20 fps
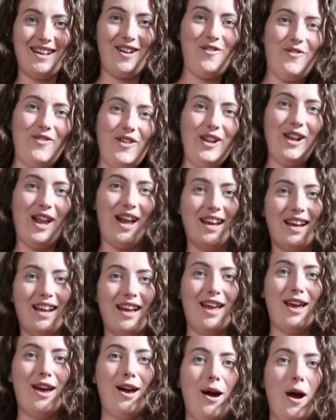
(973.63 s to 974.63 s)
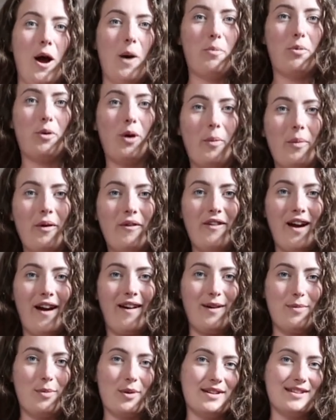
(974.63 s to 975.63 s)
I feel like a proper
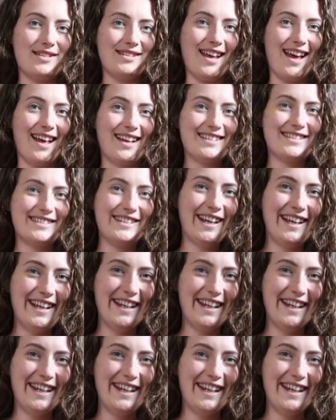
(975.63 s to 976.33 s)
fairy princess.